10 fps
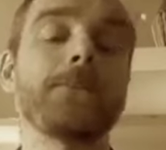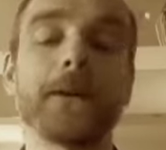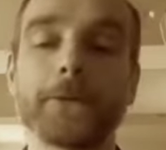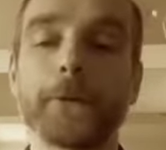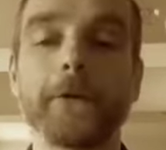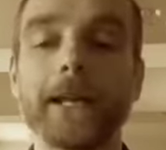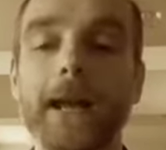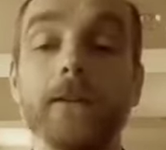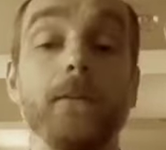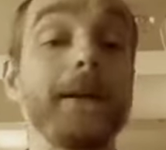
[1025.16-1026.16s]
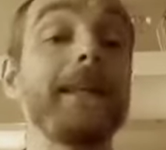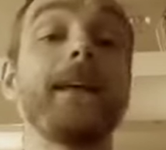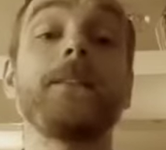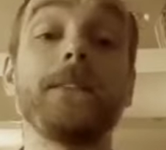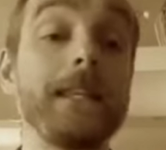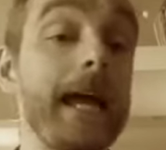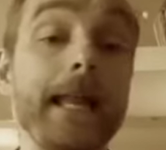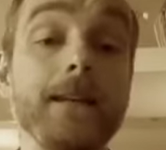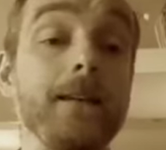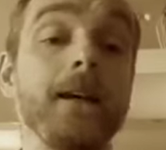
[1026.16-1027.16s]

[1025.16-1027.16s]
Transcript: to my Twitter account, and when it gets to the end,